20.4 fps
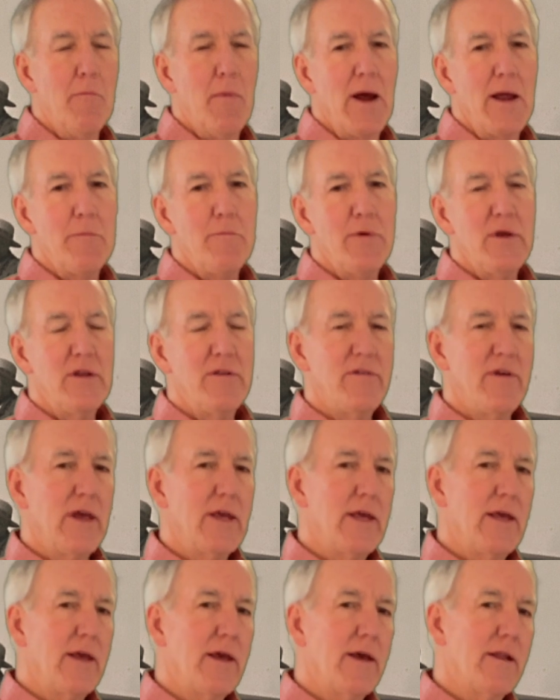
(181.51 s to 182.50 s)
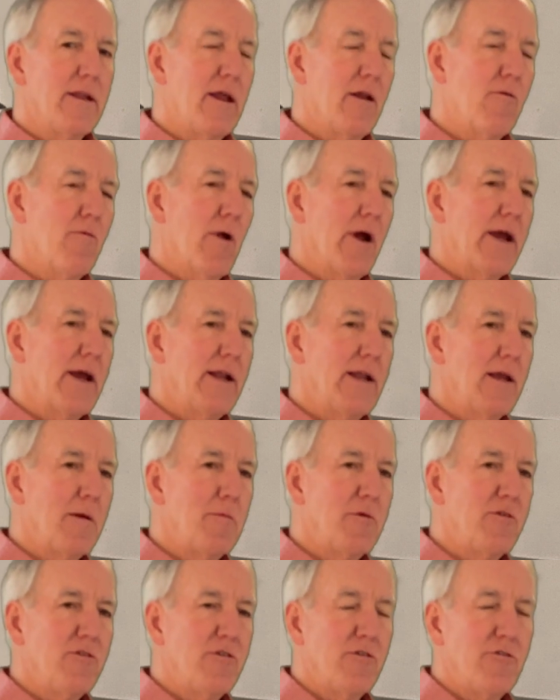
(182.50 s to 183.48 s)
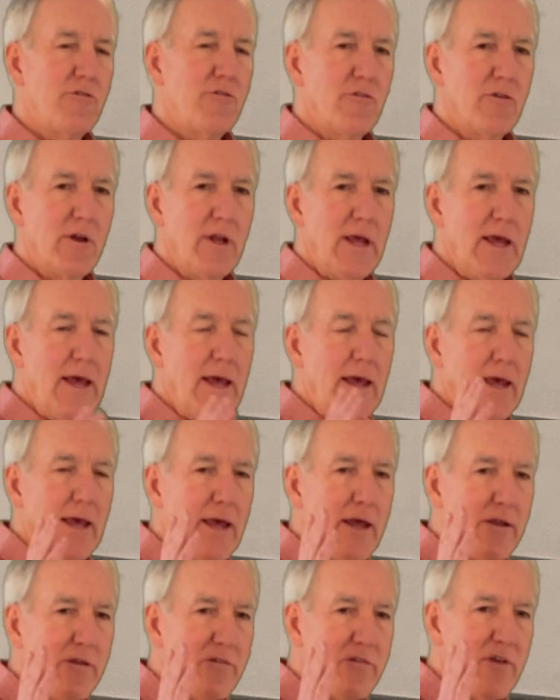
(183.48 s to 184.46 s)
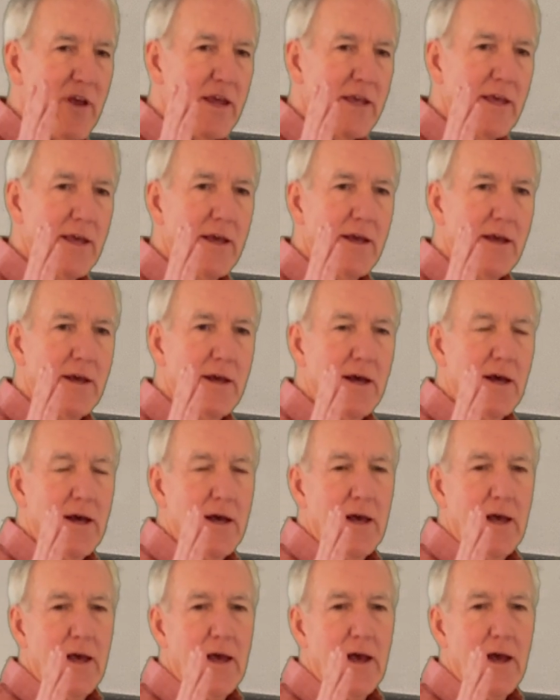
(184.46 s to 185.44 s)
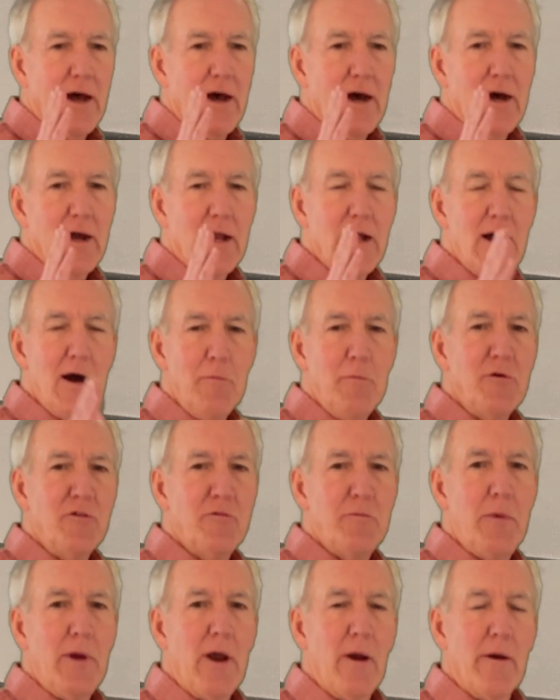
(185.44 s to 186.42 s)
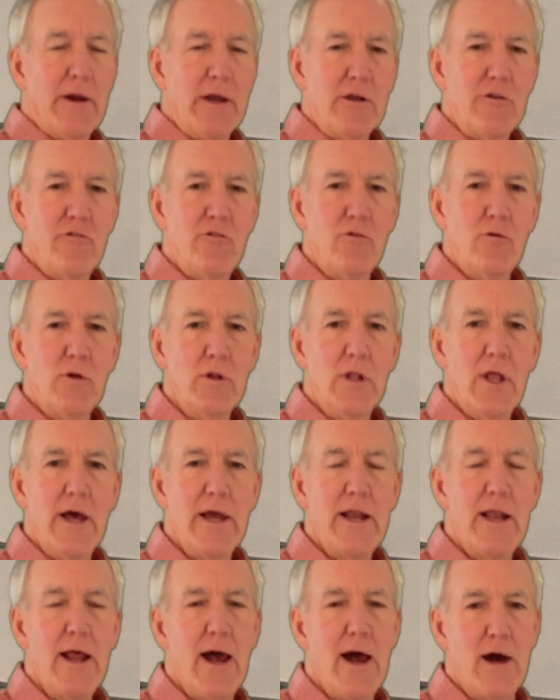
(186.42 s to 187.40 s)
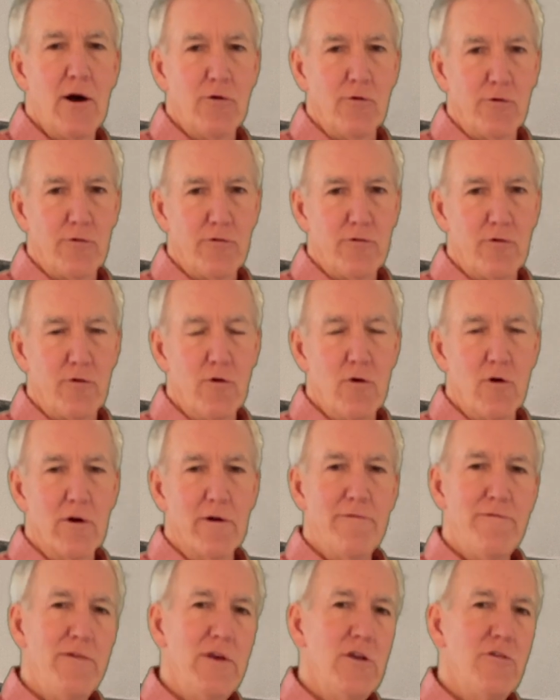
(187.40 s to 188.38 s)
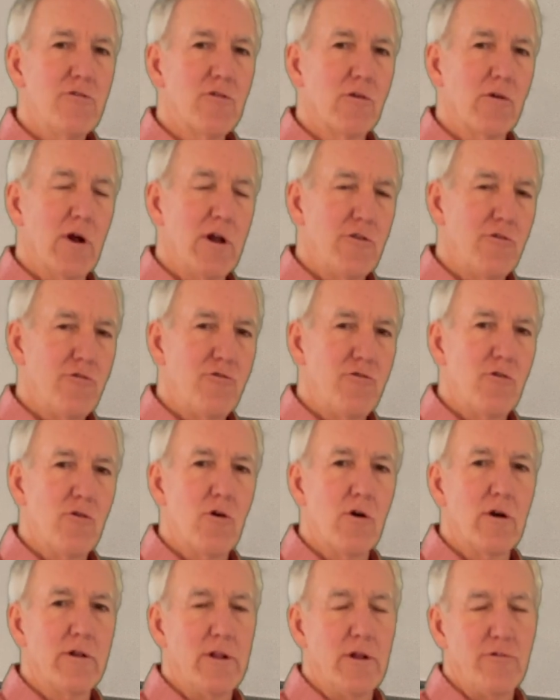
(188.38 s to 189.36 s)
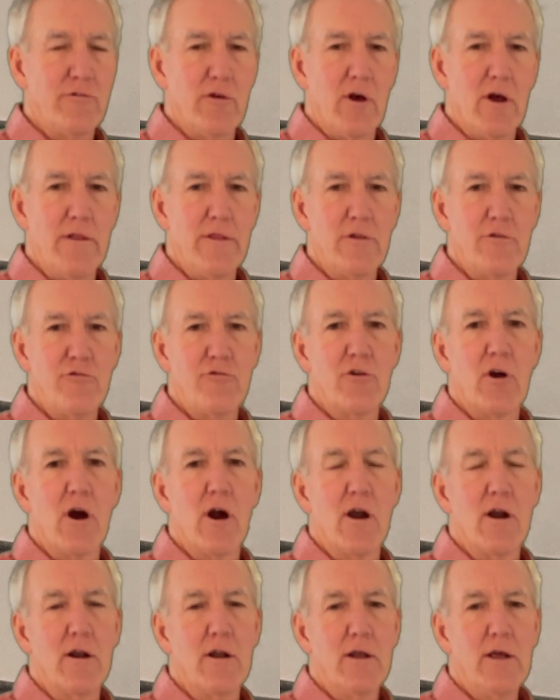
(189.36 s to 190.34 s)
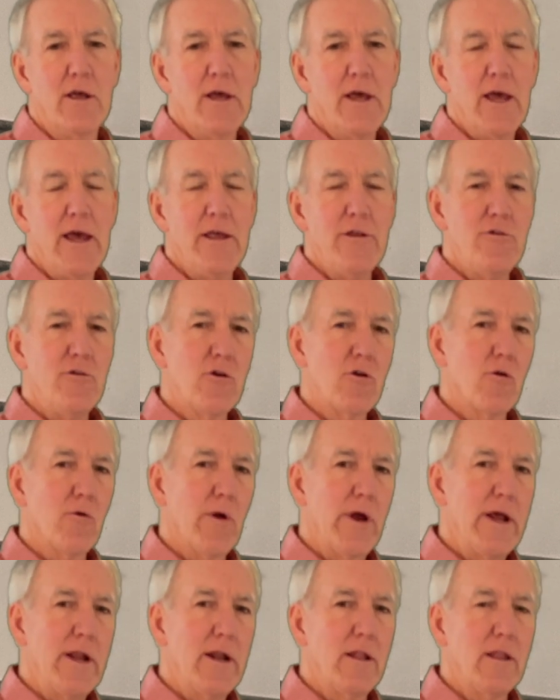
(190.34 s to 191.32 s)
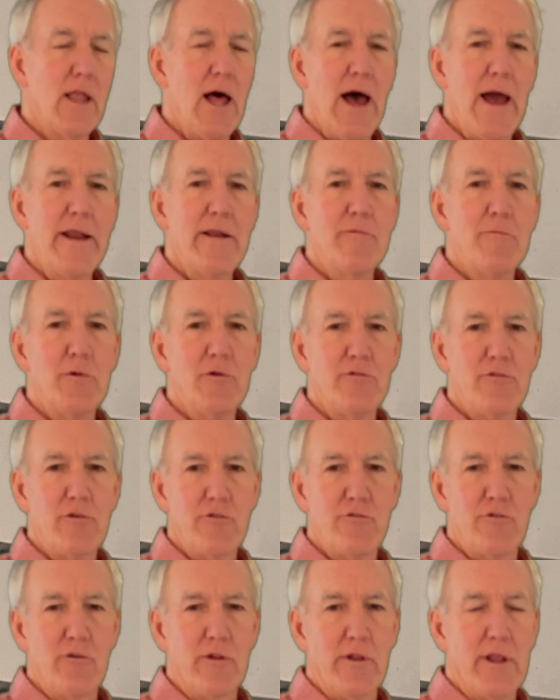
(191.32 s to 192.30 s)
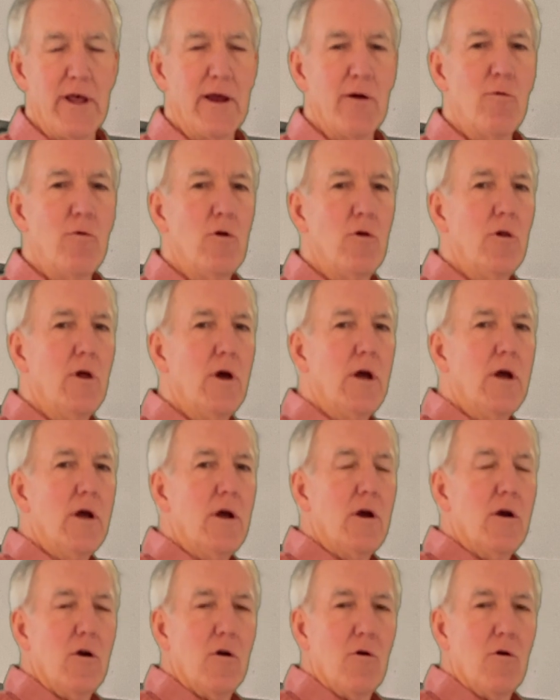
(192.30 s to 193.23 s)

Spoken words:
It might be taking a dead reckoning position and taking a compass bearing to a lighthouse or a feature on shore that's on the chart, and you create a line of position that will